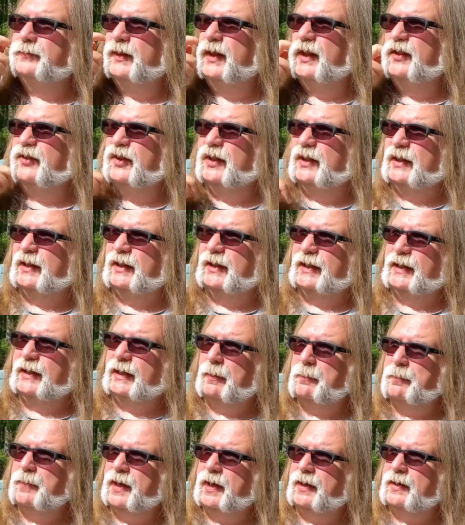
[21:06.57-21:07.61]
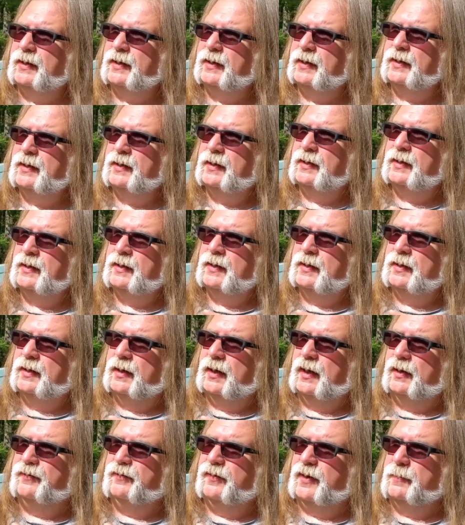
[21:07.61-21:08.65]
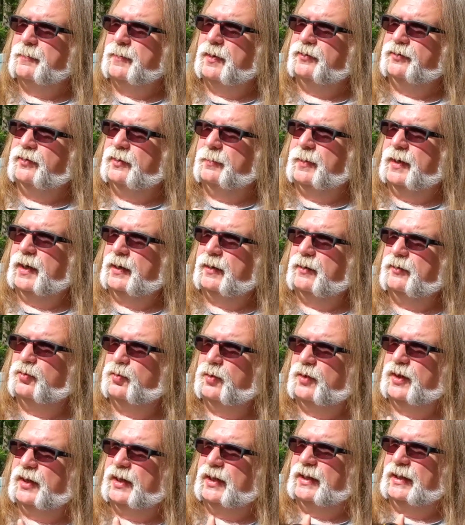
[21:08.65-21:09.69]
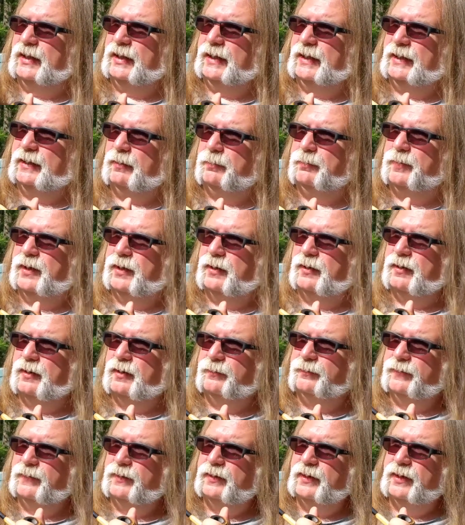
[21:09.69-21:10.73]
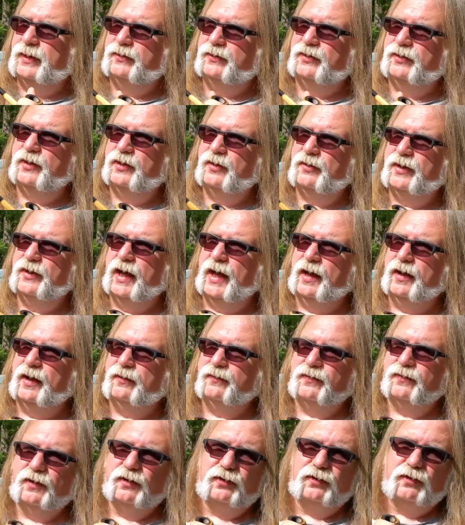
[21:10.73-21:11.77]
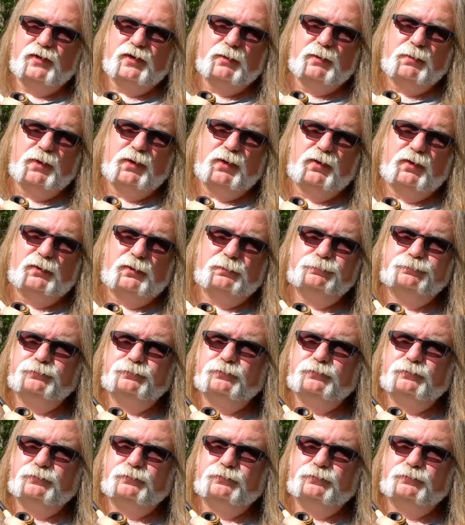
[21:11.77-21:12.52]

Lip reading: It's a little bit, I find most tobaccos will get a little bitter as you go down further in the bowl.